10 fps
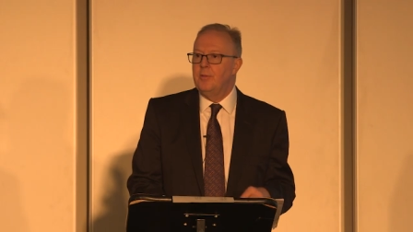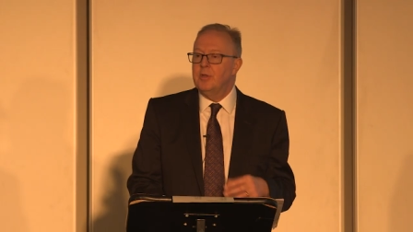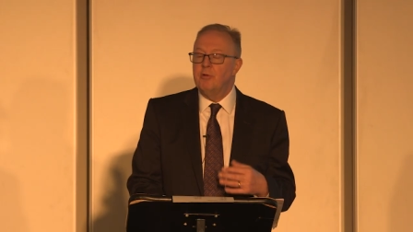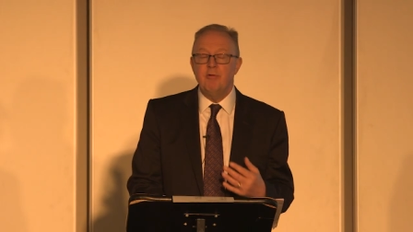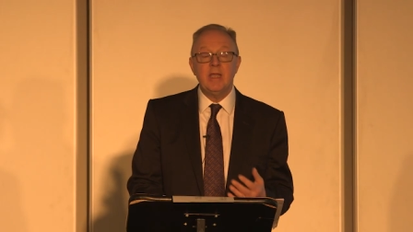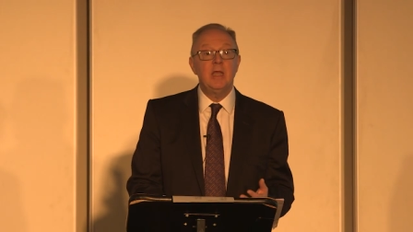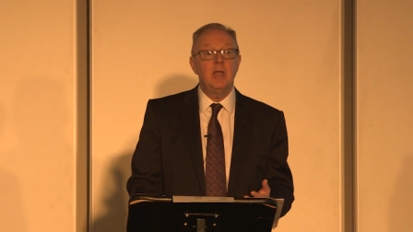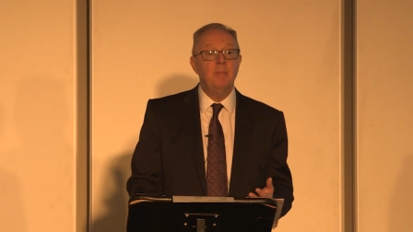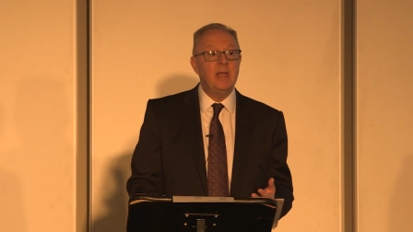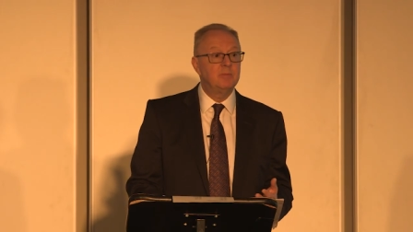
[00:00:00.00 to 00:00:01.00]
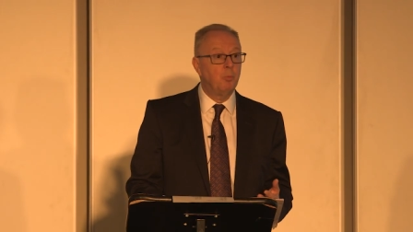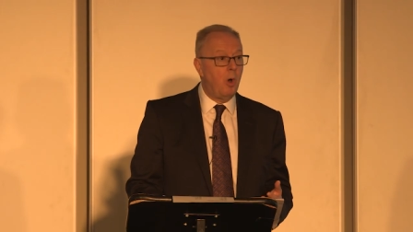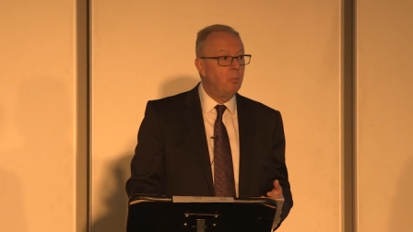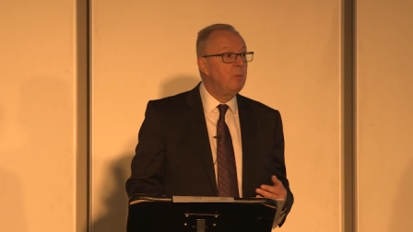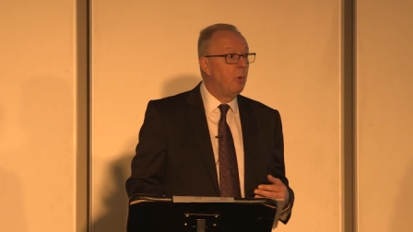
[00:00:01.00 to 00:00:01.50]
The curriculum is
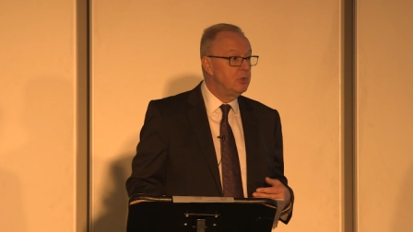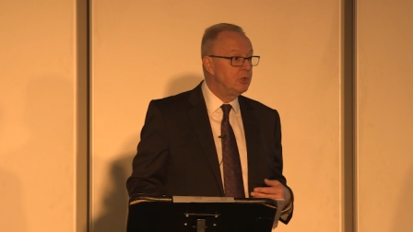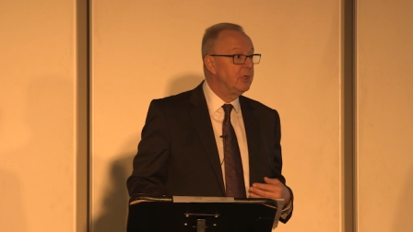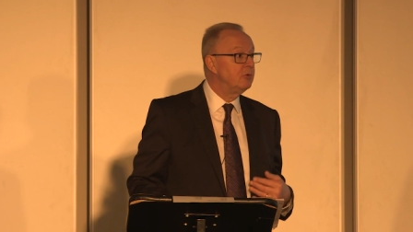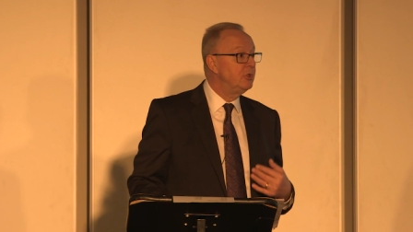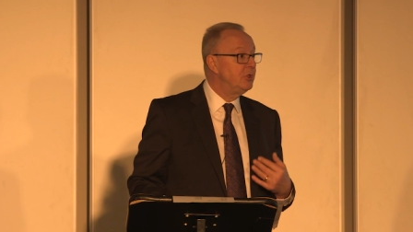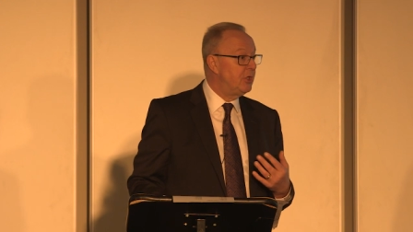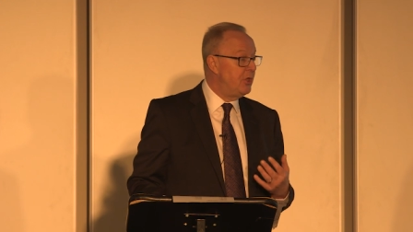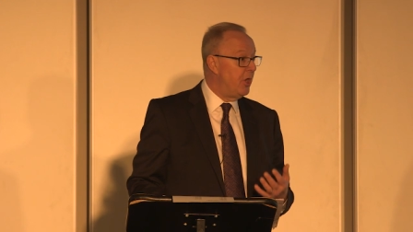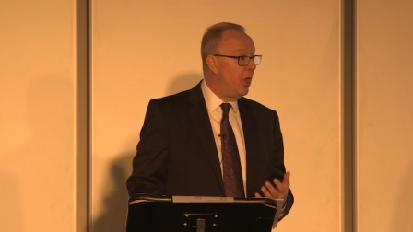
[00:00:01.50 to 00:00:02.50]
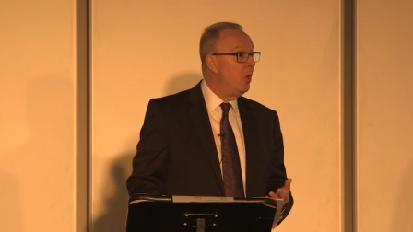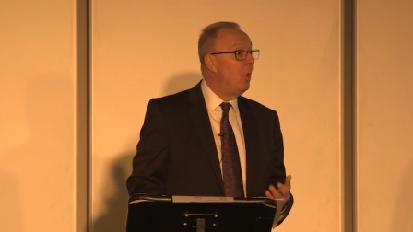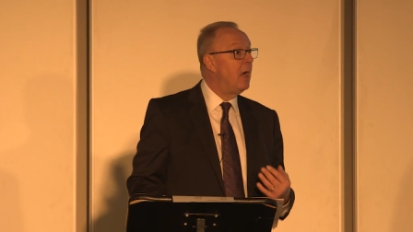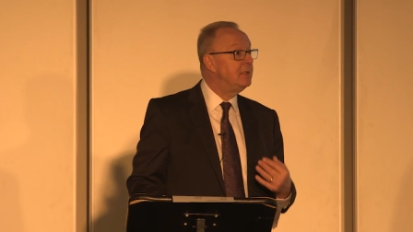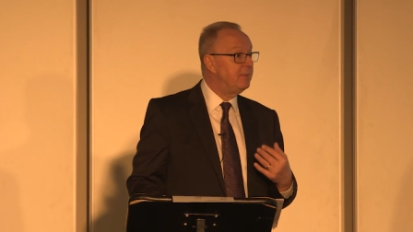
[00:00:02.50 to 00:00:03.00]
what we want children to
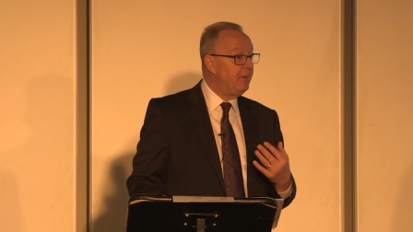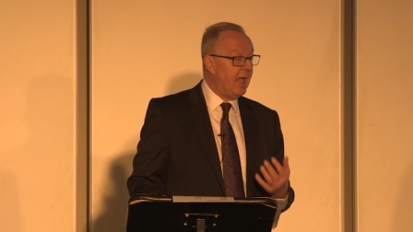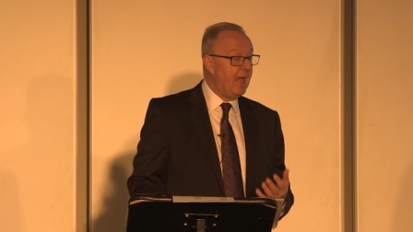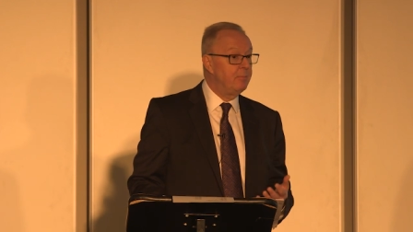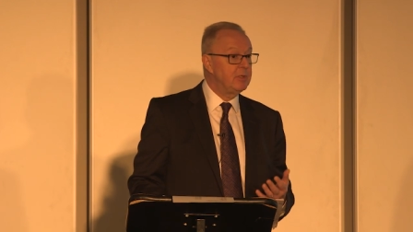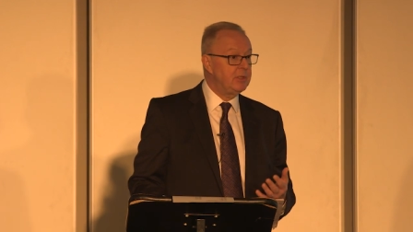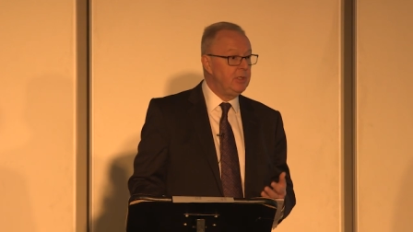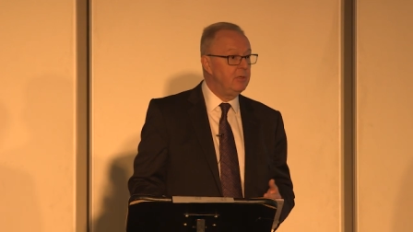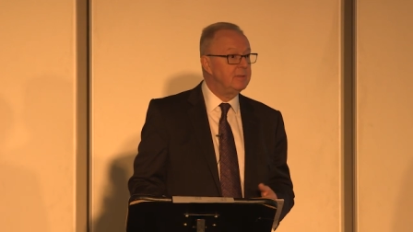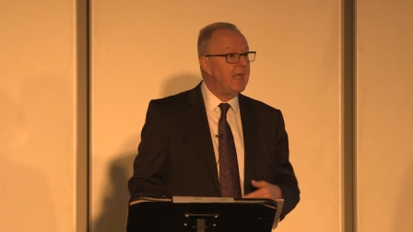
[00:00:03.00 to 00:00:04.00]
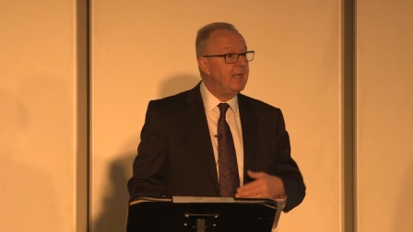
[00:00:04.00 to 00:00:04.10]
know and to be able to use.